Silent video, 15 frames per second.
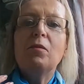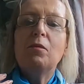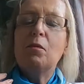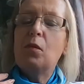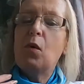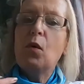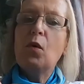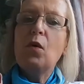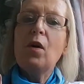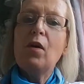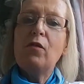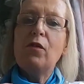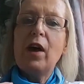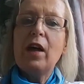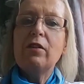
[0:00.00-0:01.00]
more
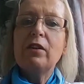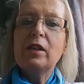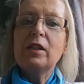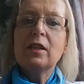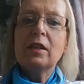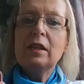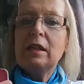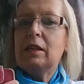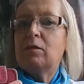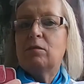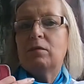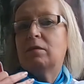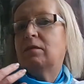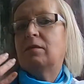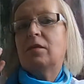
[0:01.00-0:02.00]
varied
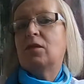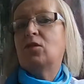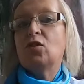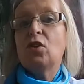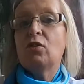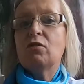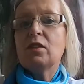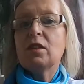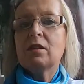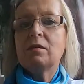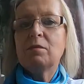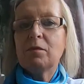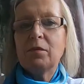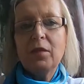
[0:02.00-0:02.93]
genres.